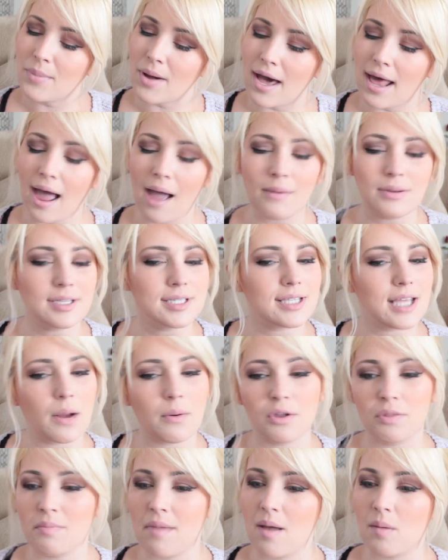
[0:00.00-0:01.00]
But I was there
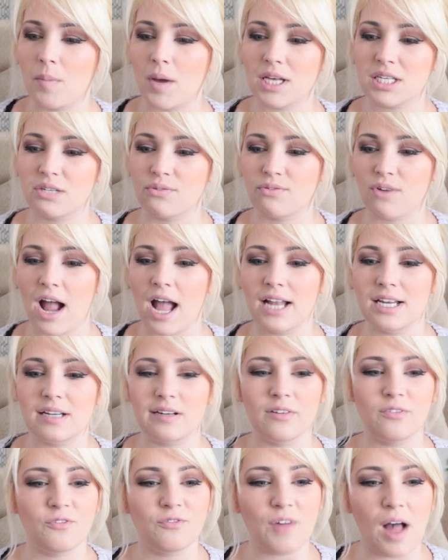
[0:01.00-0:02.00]
with my best friend
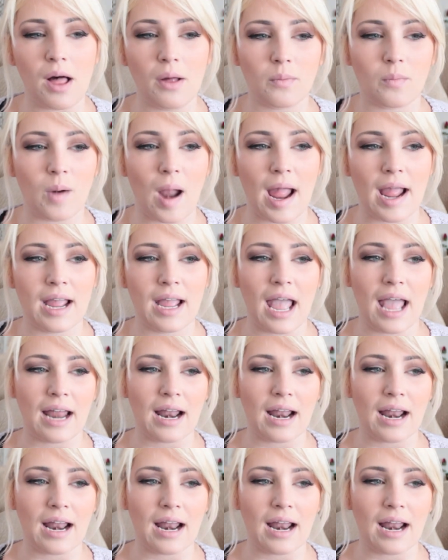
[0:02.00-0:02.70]
and it felt right.